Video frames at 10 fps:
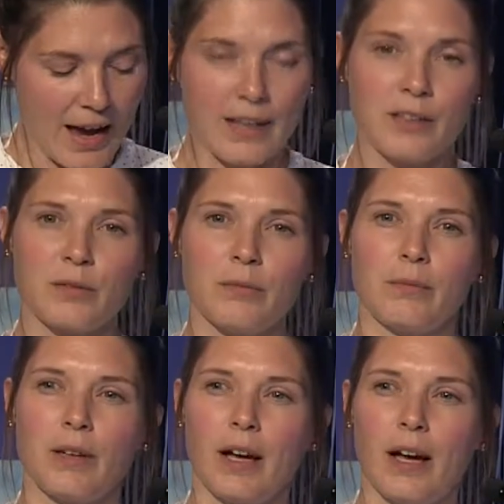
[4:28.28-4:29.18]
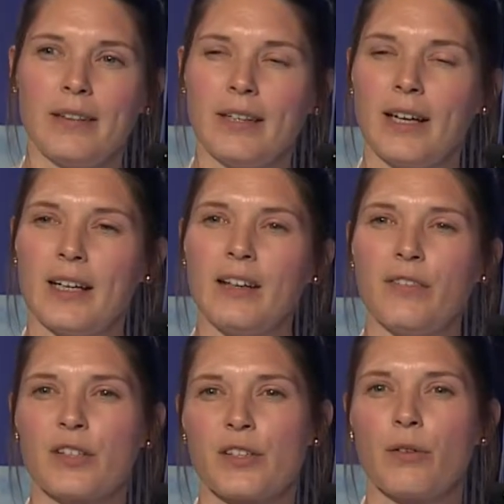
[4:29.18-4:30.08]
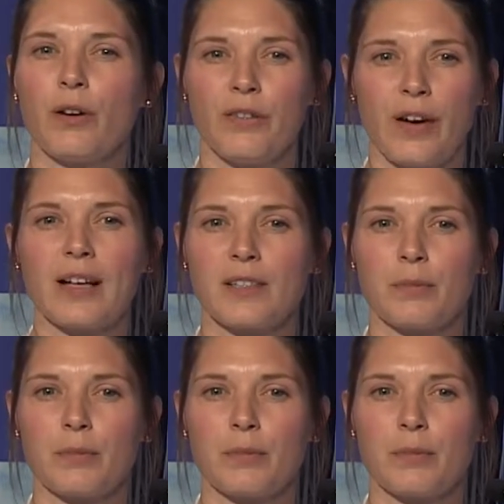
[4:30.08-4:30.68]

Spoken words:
And I think any of us who have had